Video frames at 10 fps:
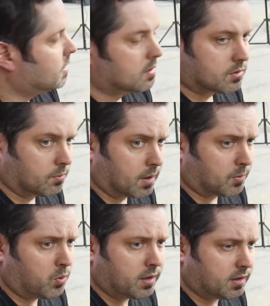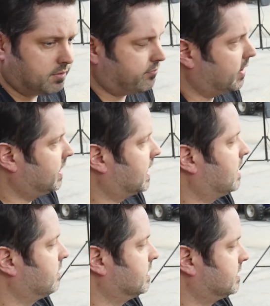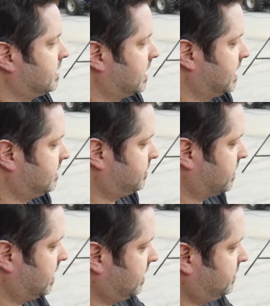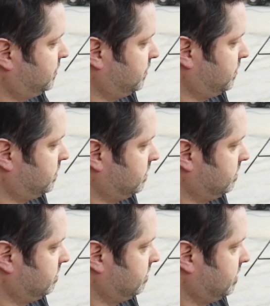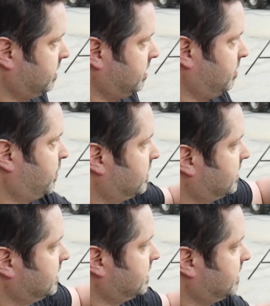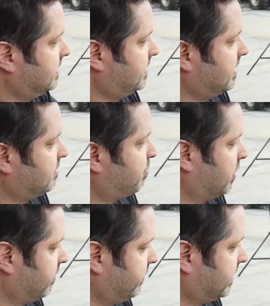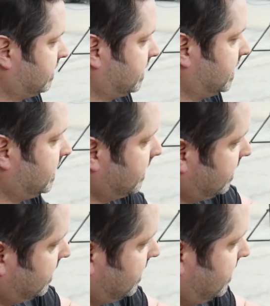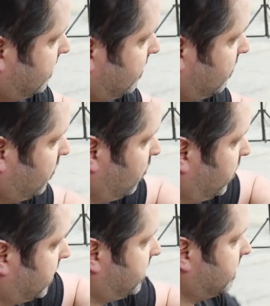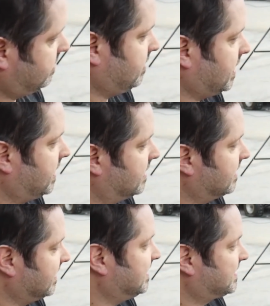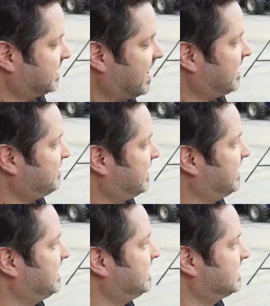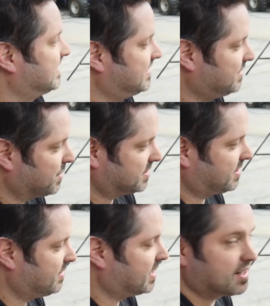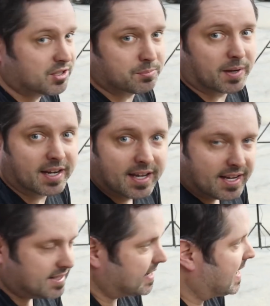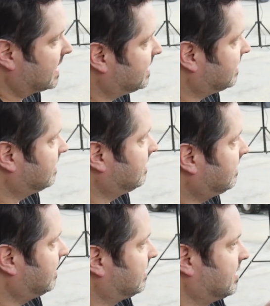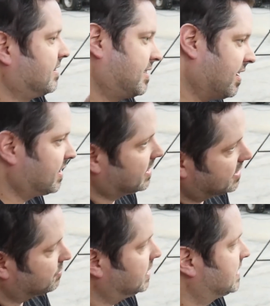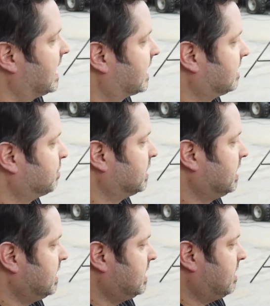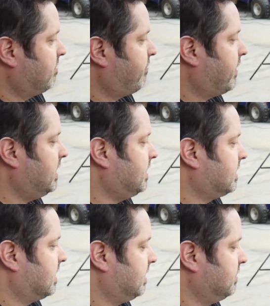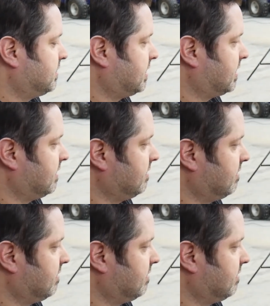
So what I'm quickly finding out is that trying to position this thing perfectly with it in is not very easy to do. I started out just by tacking and then cutting and then retacking, but I'm finding that using